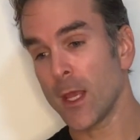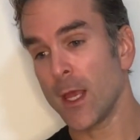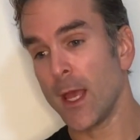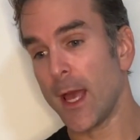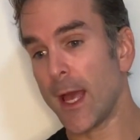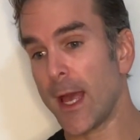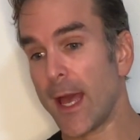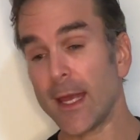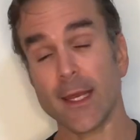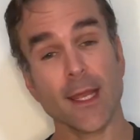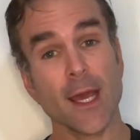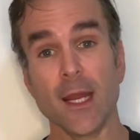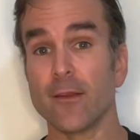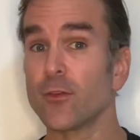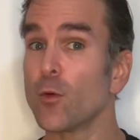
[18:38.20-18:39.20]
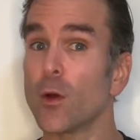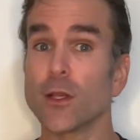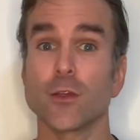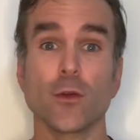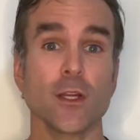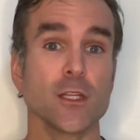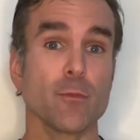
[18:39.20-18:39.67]
And again, if you want to
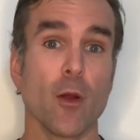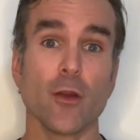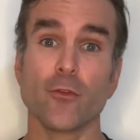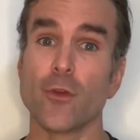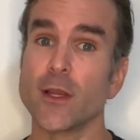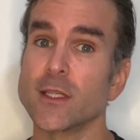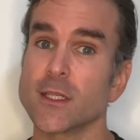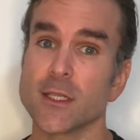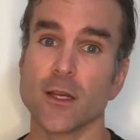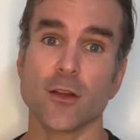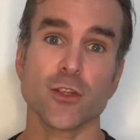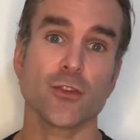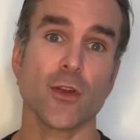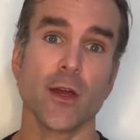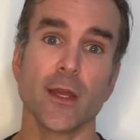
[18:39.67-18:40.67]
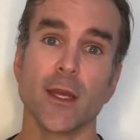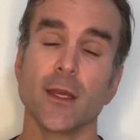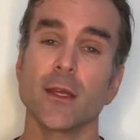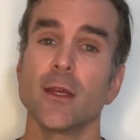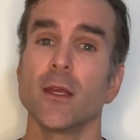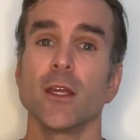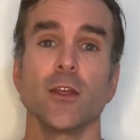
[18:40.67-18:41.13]
do any Spartan races in Australia,
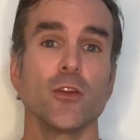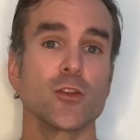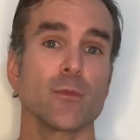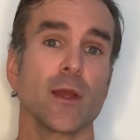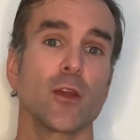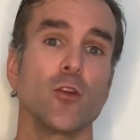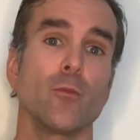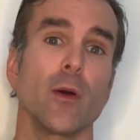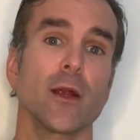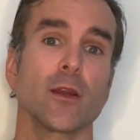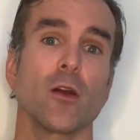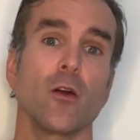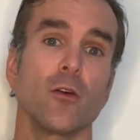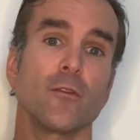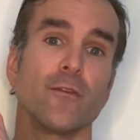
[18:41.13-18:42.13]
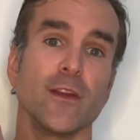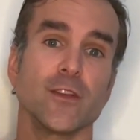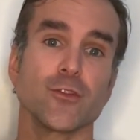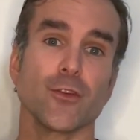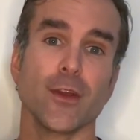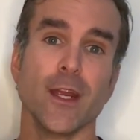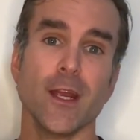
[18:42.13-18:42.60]
use my coupon code
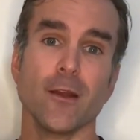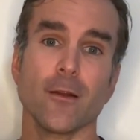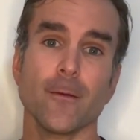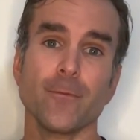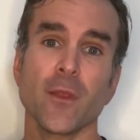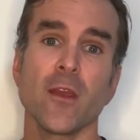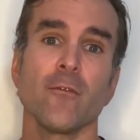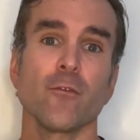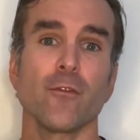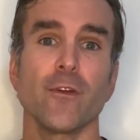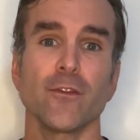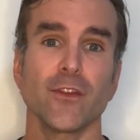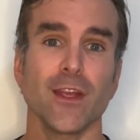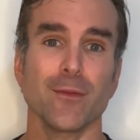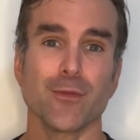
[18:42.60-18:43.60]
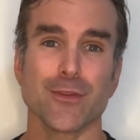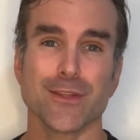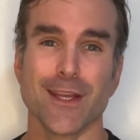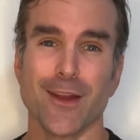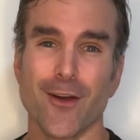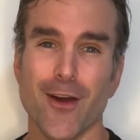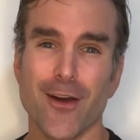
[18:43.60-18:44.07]
featured here for
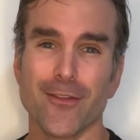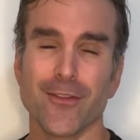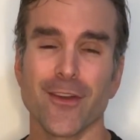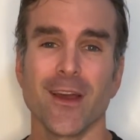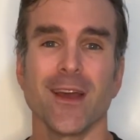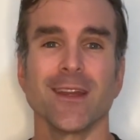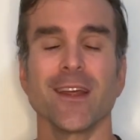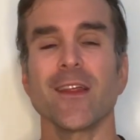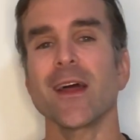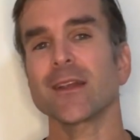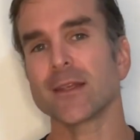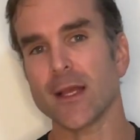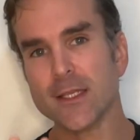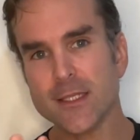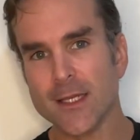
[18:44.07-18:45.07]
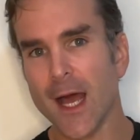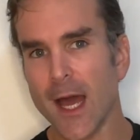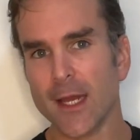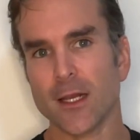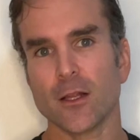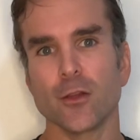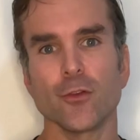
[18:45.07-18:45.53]
15% off. Now that does
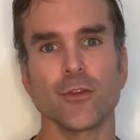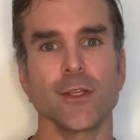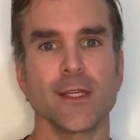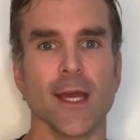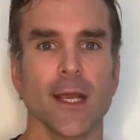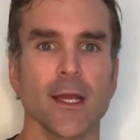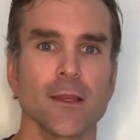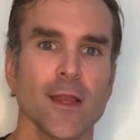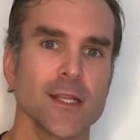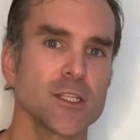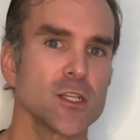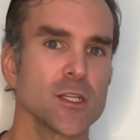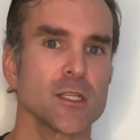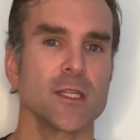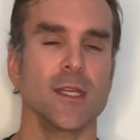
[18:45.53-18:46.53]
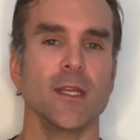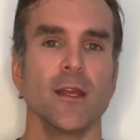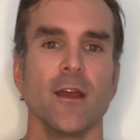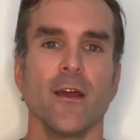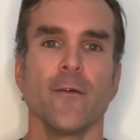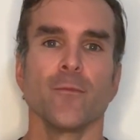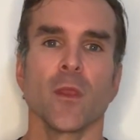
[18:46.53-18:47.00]
not include the Deka. That's just the
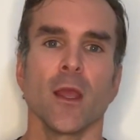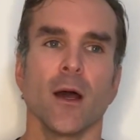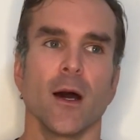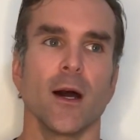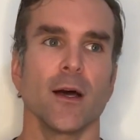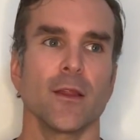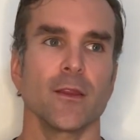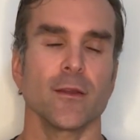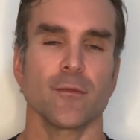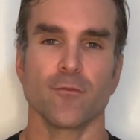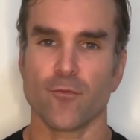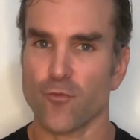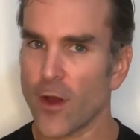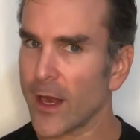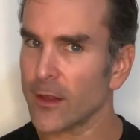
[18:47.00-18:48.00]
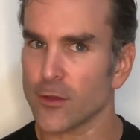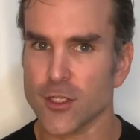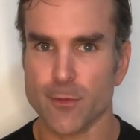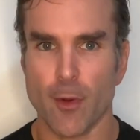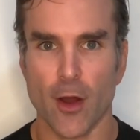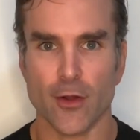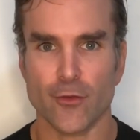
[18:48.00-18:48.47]
regular
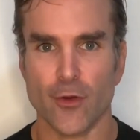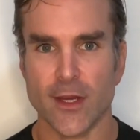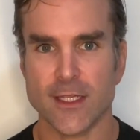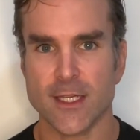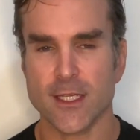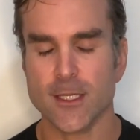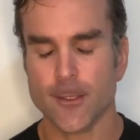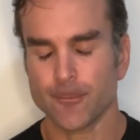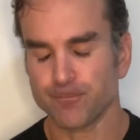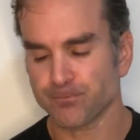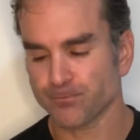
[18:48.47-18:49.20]
Spartan races.